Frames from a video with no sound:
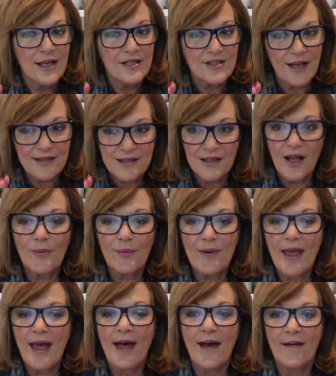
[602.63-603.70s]
just we
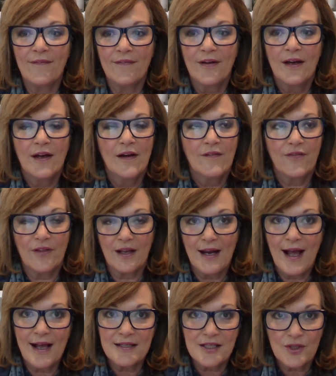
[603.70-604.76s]
have for the
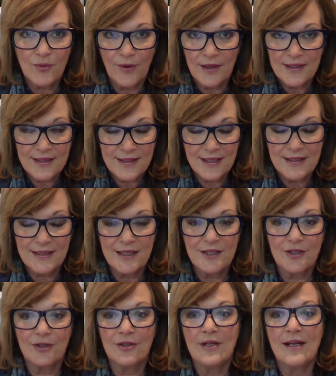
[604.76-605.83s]
last
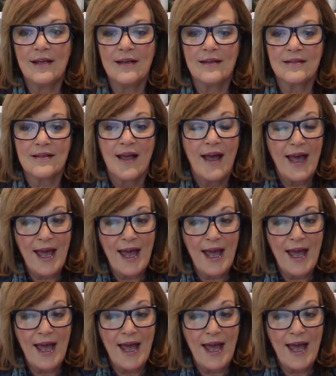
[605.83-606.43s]
62 years,